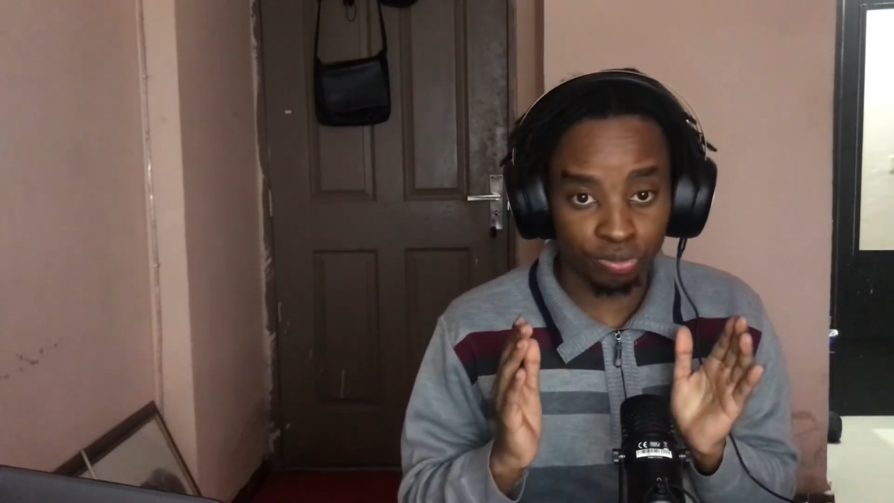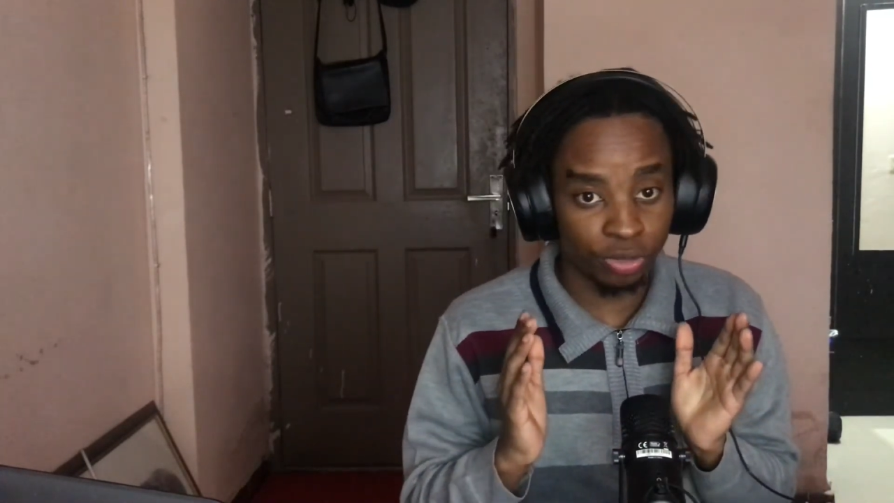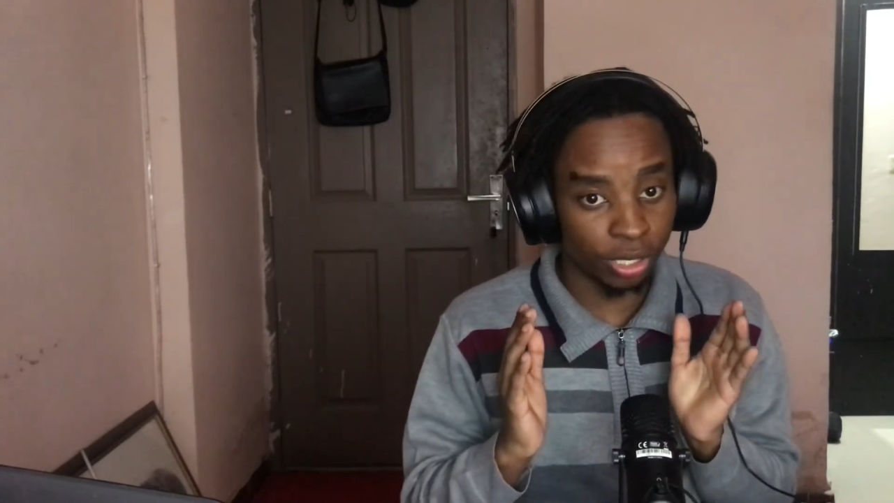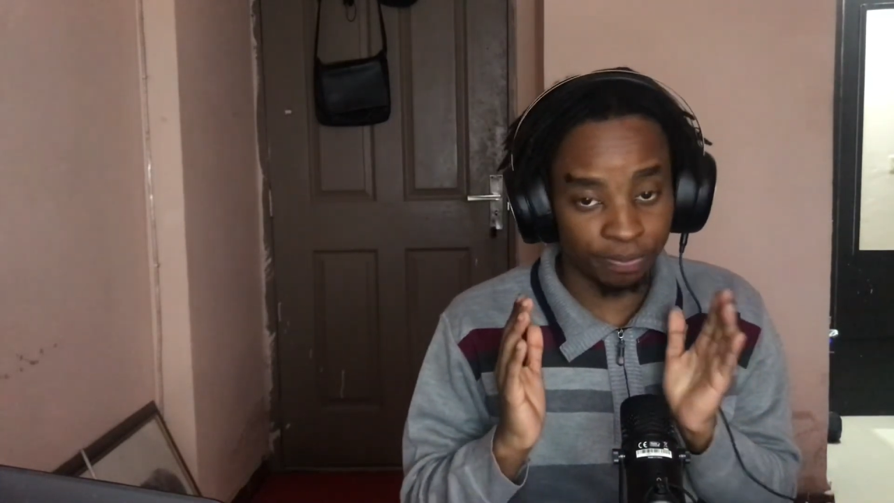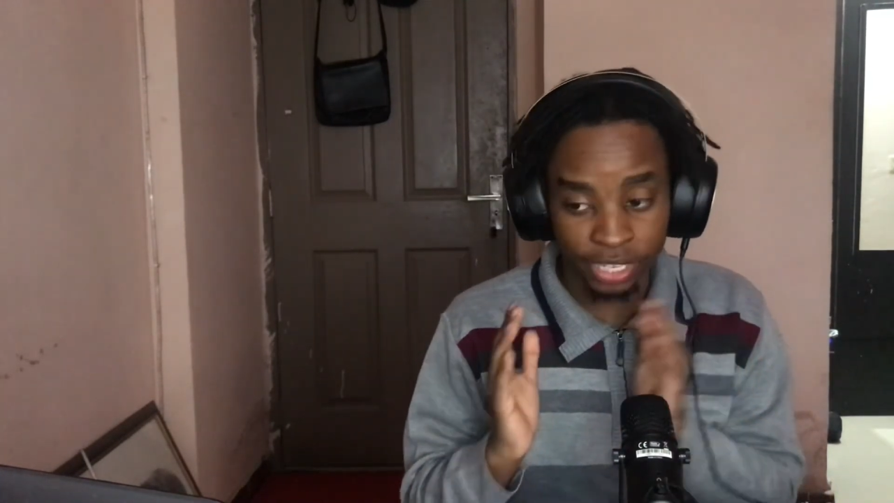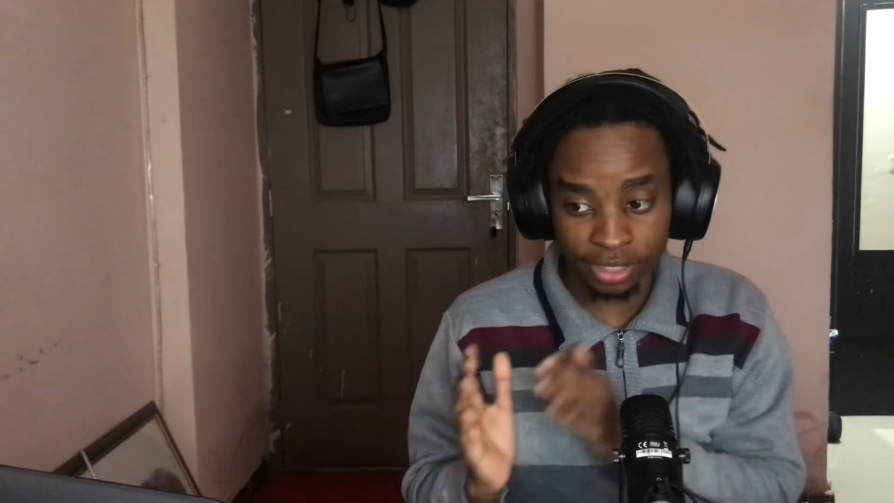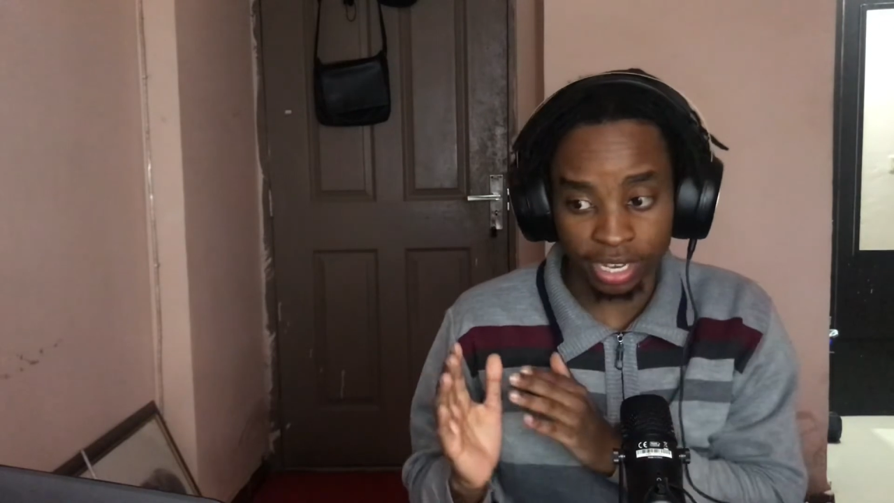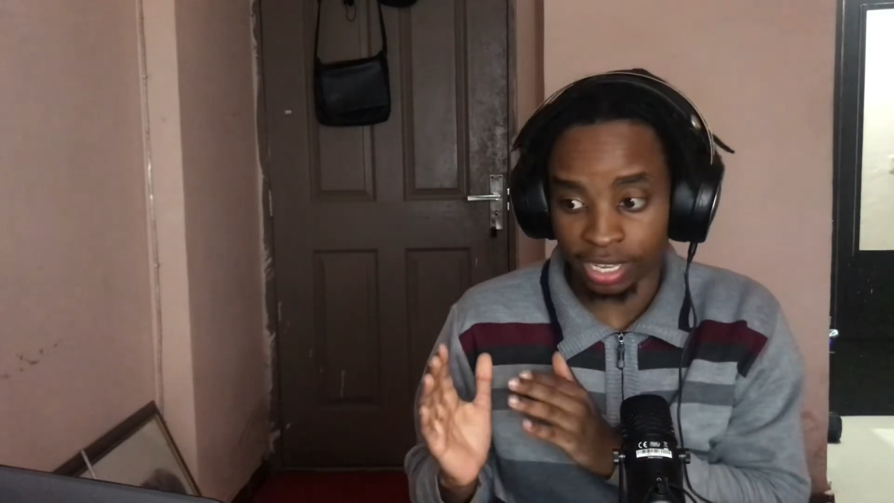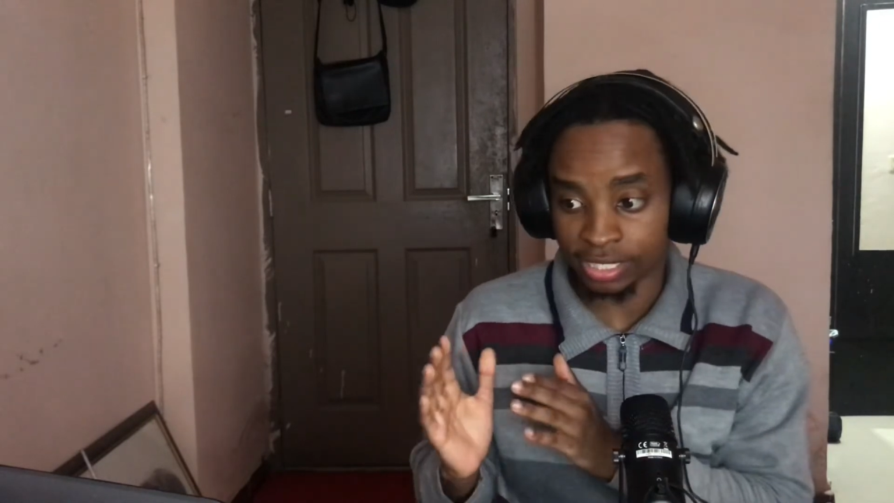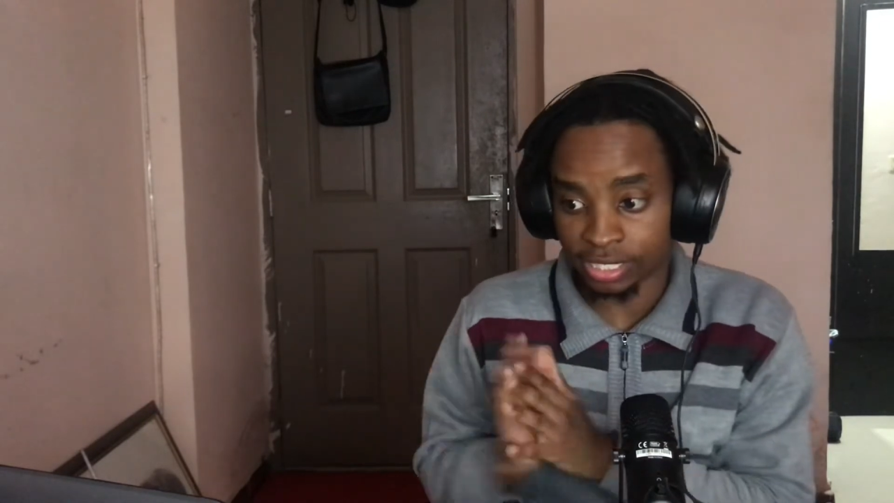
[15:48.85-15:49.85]

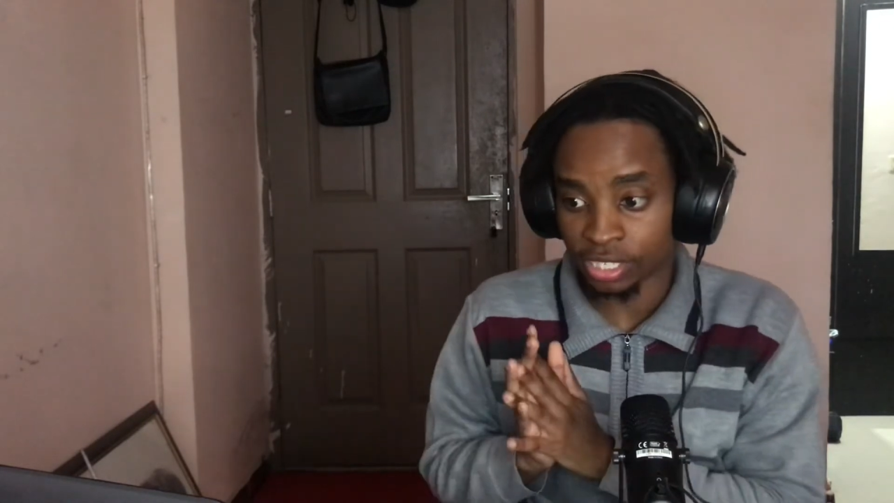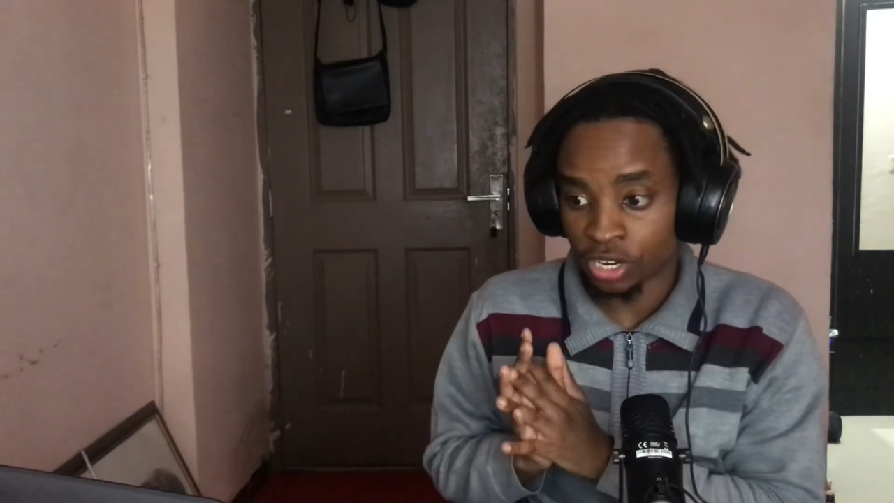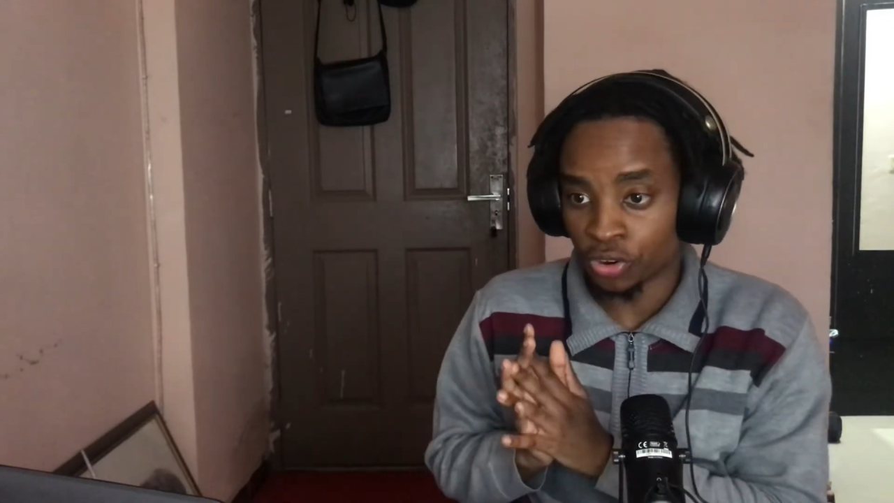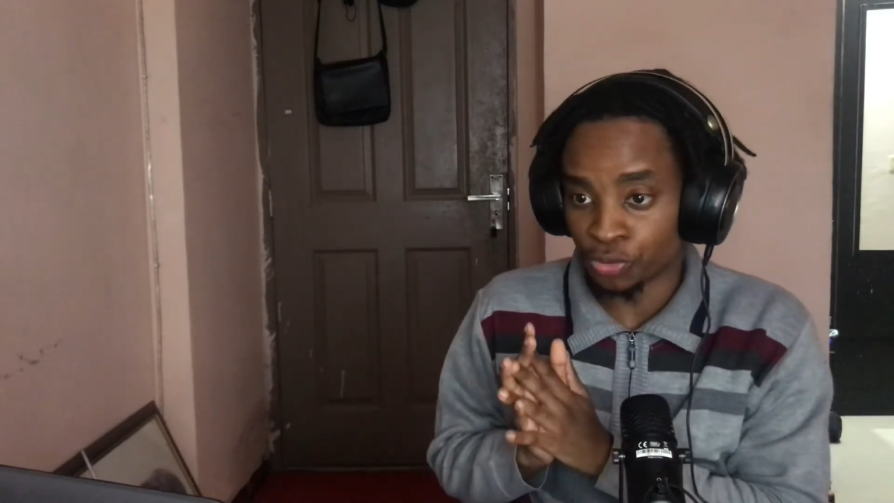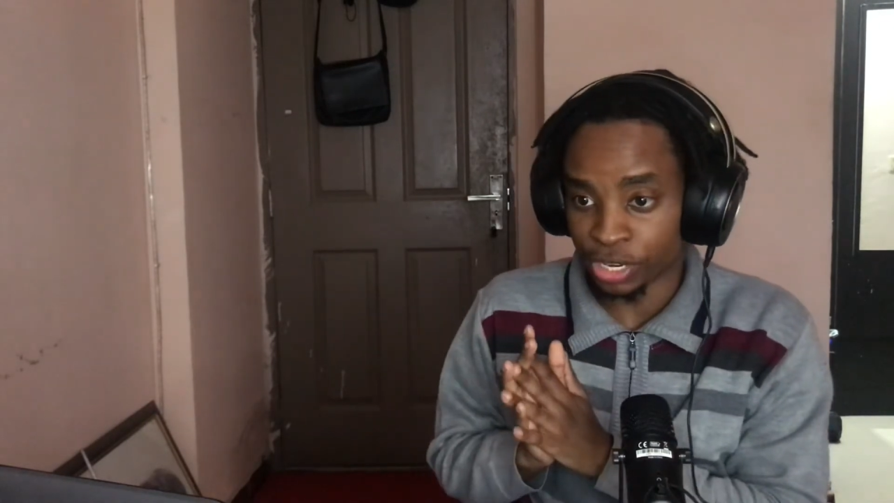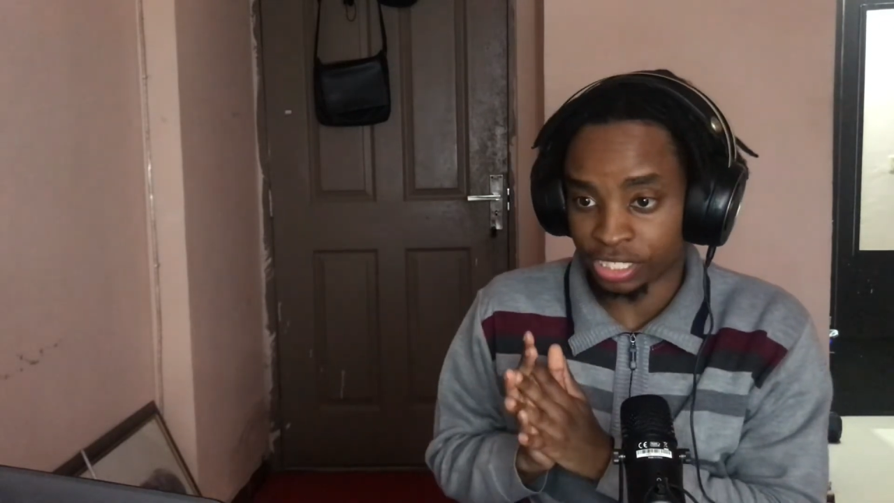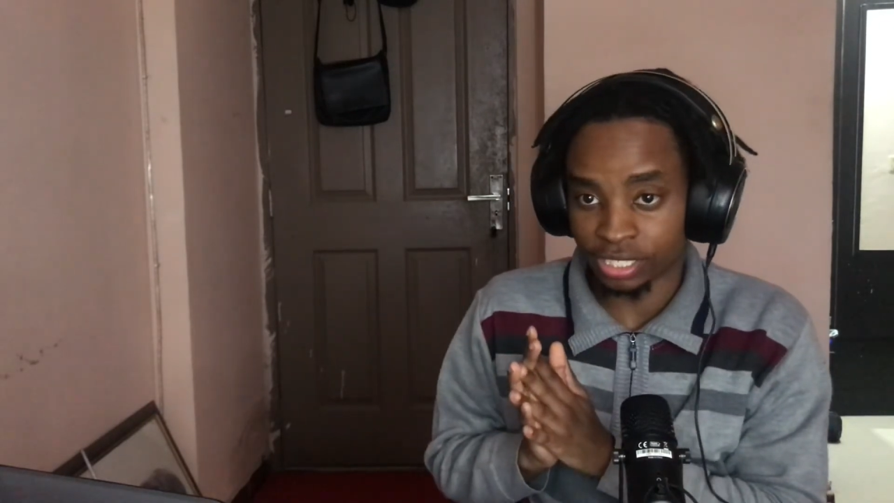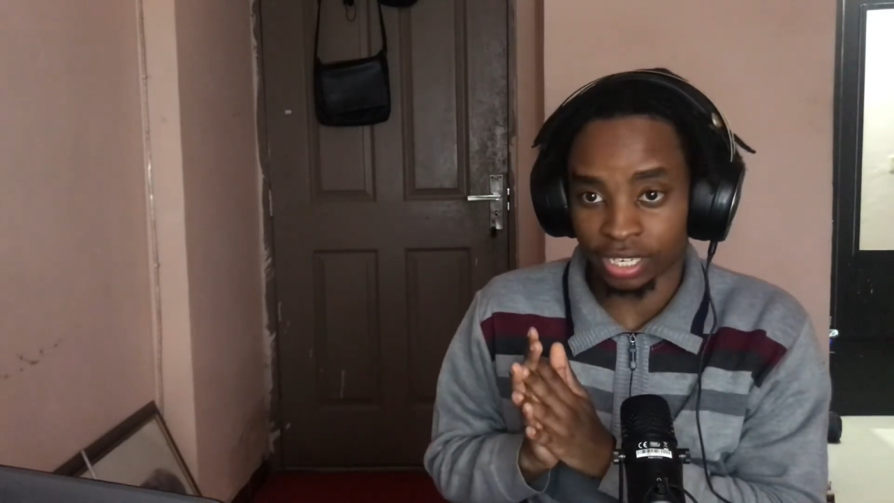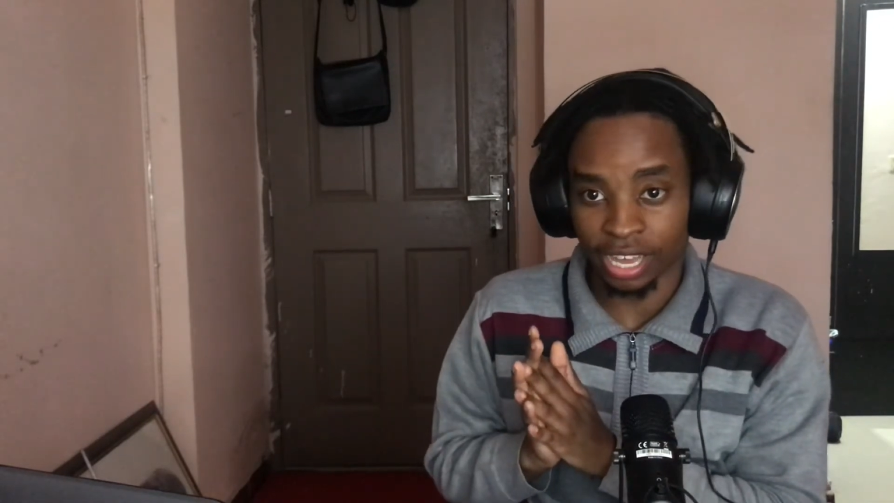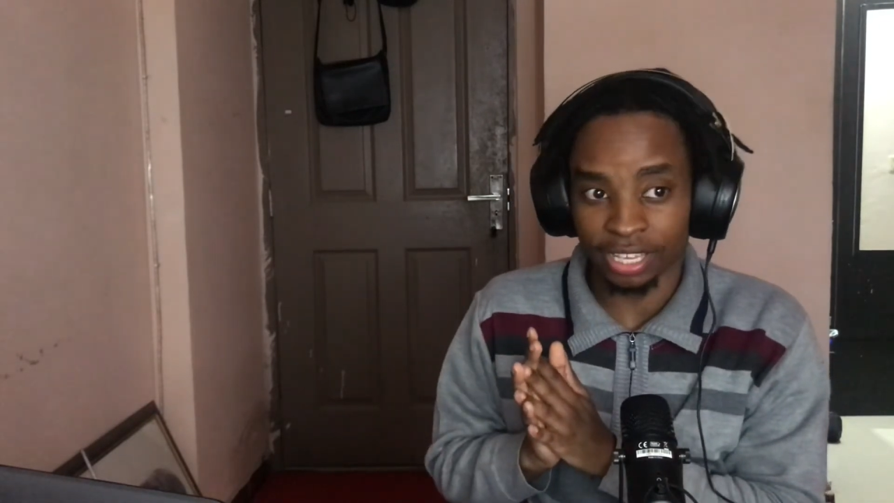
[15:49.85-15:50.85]
Netherlands
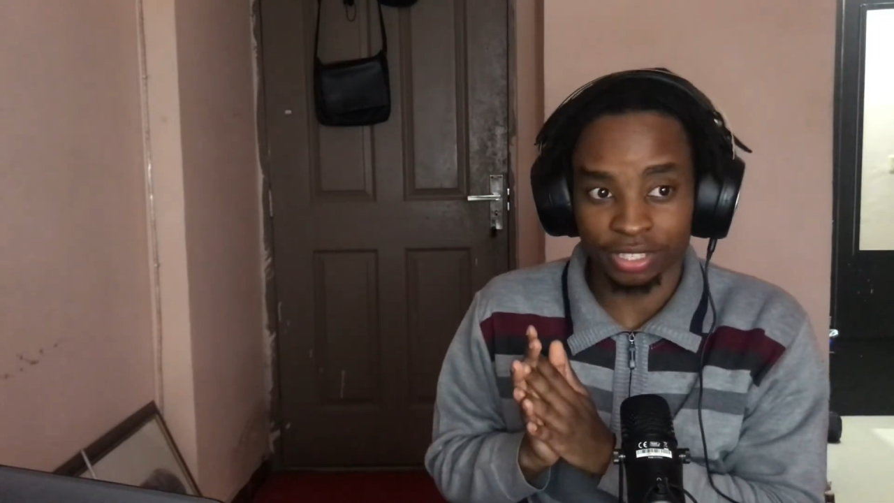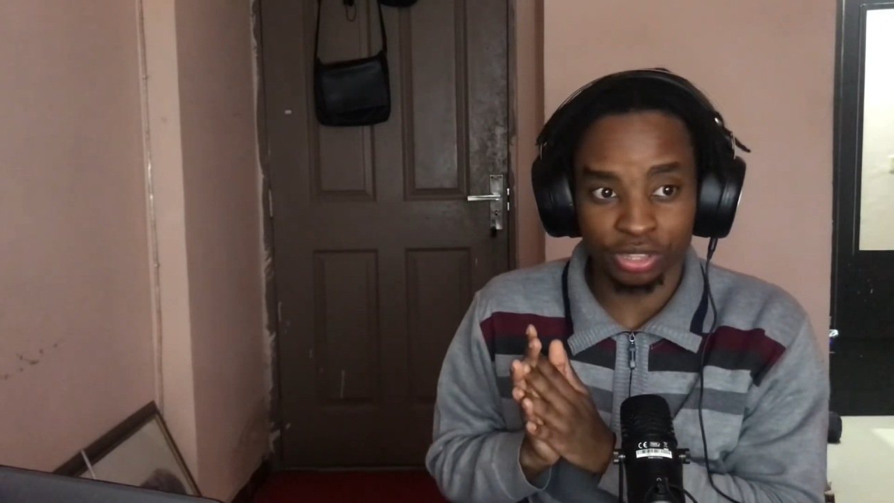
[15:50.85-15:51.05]
reached like